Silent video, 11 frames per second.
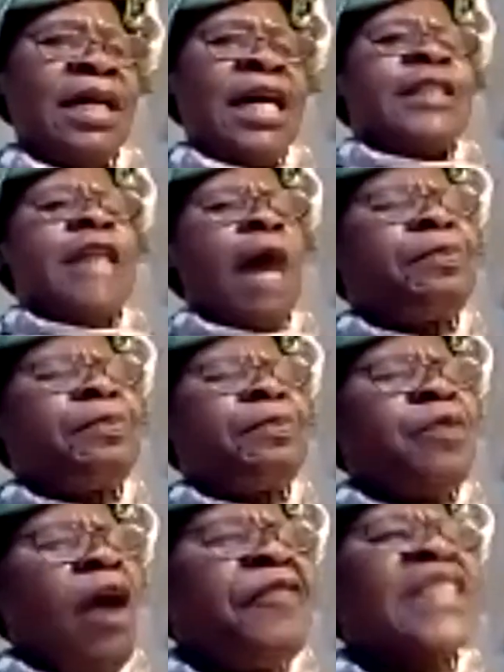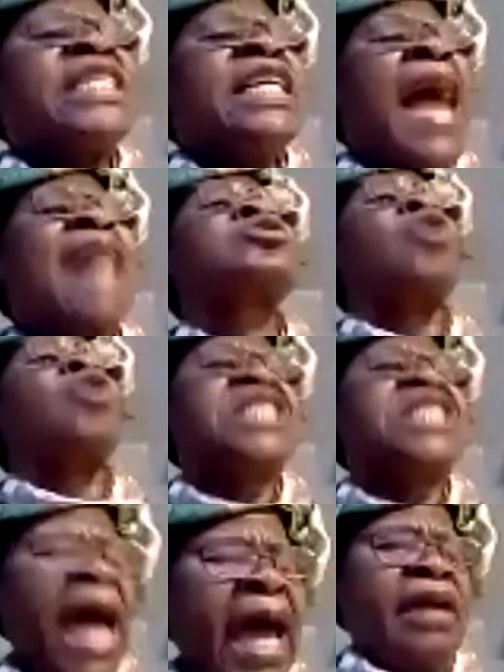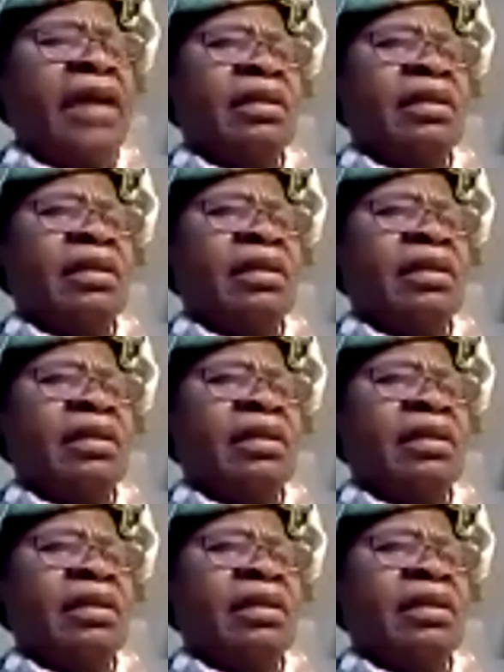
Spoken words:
the prophet he has ordained,